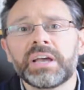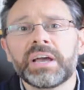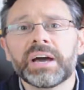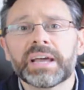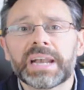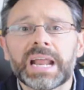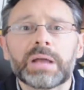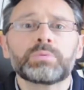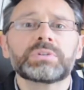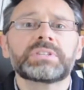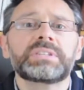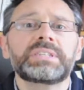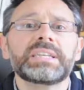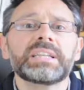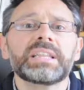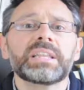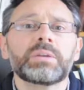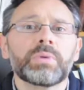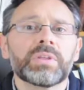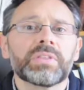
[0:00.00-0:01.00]
and I was
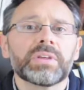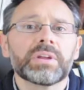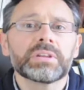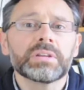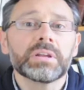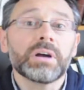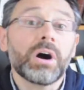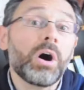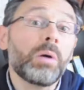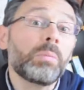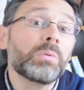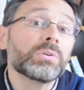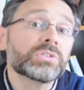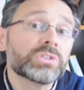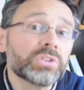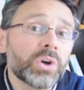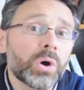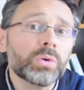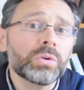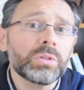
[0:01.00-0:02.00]
dealing with an almost
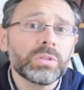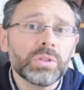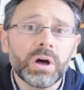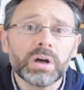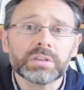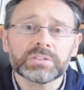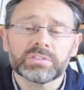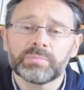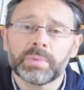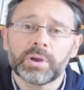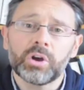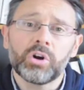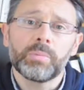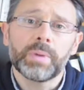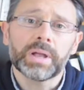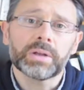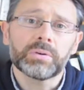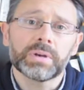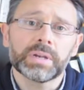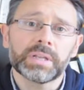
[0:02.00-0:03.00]
total loss of my home
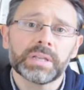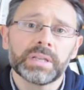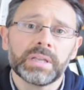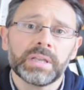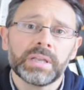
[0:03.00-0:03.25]
equity.